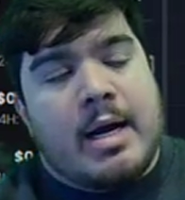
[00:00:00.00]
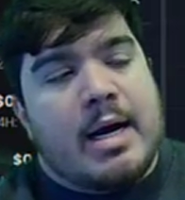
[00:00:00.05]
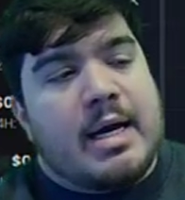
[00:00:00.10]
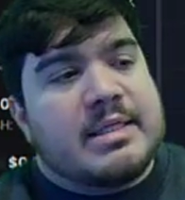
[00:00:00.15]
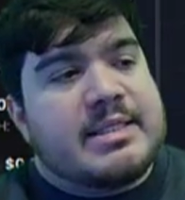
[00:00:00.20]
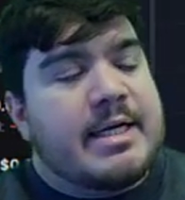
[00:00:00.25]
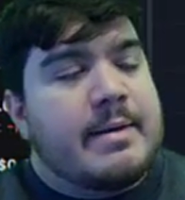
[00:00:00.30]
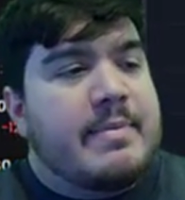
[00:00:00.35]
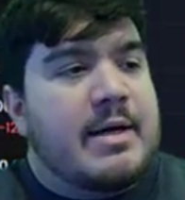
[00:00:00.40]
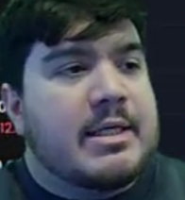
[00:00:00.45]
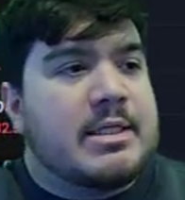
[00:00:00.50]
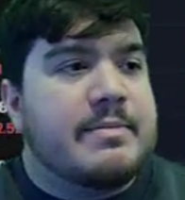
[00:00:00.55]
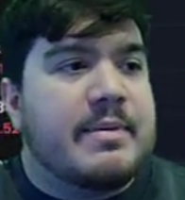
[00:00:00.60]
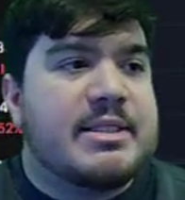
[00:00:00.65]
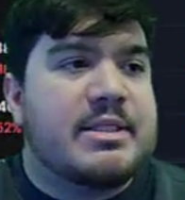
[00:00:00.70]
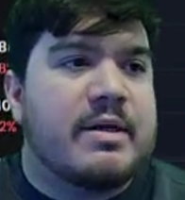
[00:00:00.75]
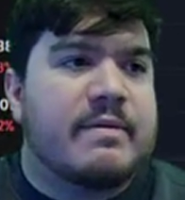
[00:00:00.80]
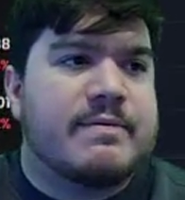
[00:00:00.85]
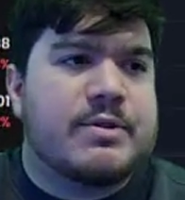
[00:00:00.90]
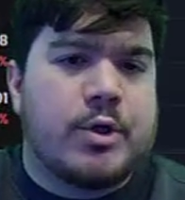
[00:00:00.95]
send it back to
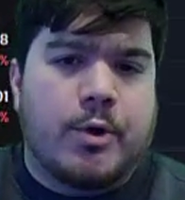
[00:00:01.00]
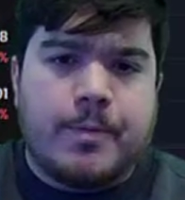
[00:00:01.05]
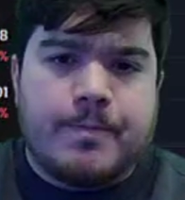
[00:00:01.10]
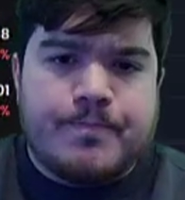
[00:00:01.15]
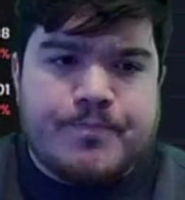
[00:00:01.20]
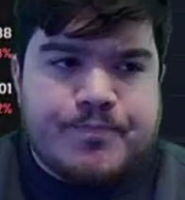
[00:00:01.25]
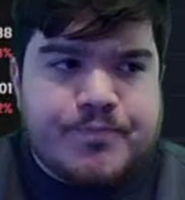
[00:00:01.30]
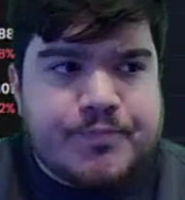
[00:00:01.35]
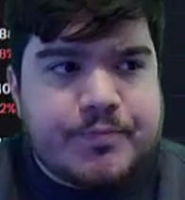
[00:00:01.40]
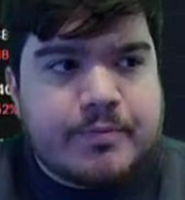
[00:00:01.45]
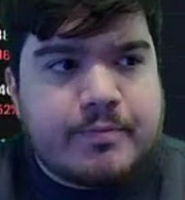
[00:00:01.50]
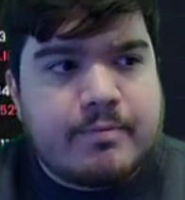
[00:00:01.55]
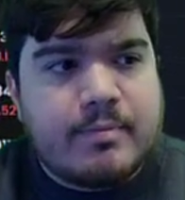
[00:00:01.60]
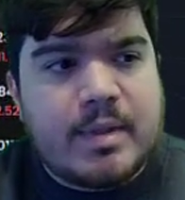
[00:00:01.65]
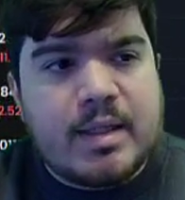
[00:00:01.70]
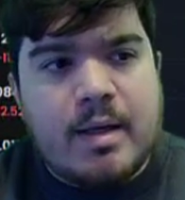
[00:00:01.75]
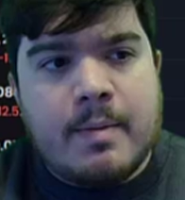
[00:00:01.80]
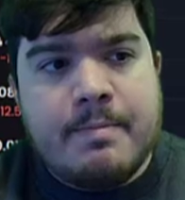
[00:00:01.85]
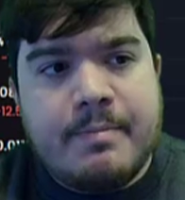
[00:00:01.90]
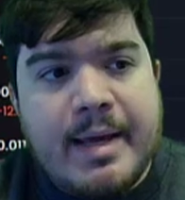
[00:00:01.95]
myself. So
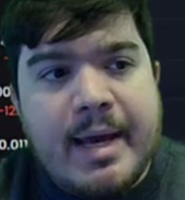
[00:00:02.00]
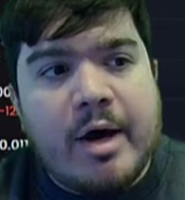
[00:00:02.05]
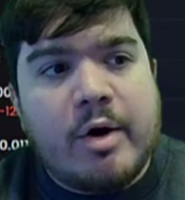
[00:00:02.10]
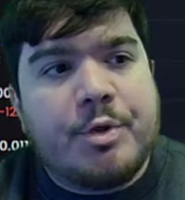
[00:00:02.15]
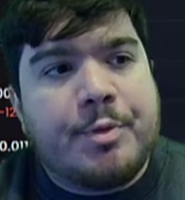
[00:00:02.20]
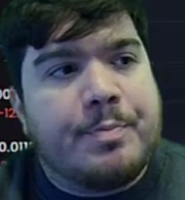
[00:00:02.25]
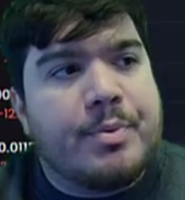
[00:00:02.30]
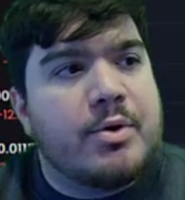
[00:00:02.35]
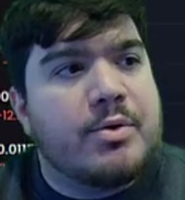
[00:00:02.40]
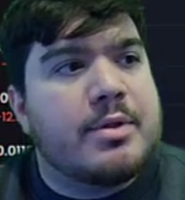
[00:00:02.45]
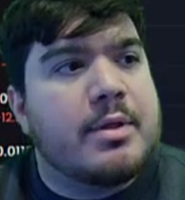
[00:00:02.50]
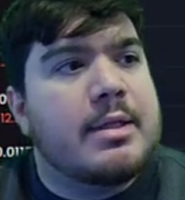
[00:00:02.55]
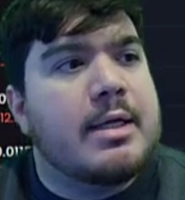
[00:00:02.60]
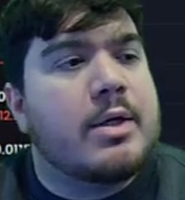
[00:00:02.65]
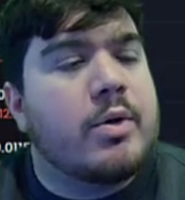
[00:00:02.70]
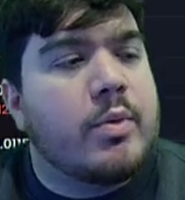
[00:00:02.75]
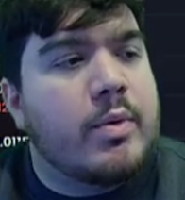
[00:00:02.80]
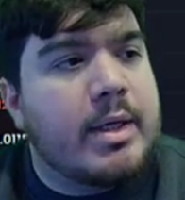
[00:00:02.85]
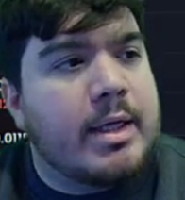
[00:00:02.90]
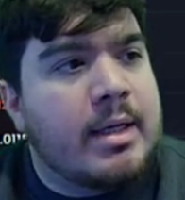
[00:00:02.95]
Meowth burnt the
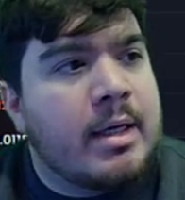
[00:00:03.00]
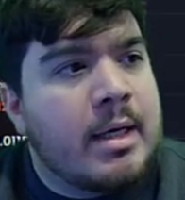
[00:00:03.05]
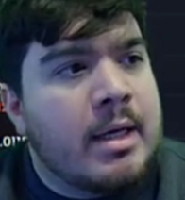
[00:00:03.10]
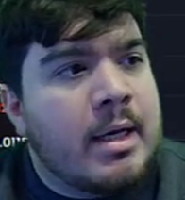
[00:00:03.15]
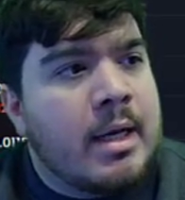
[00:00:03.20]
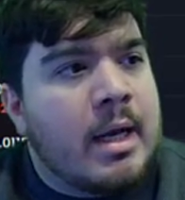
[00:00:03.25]
liquid.